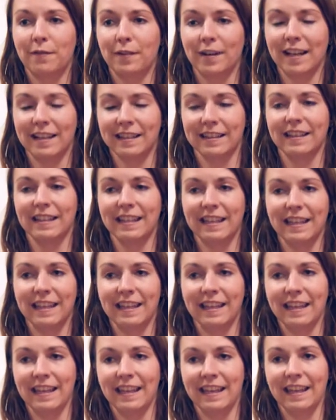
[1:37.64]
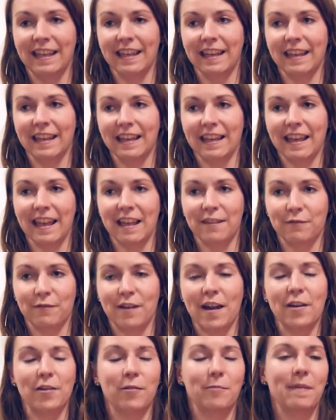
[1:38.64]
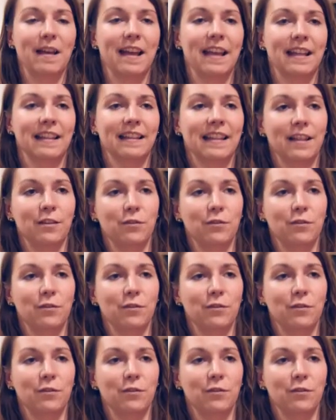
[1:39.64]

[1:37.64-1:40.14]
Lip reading: friendly environment,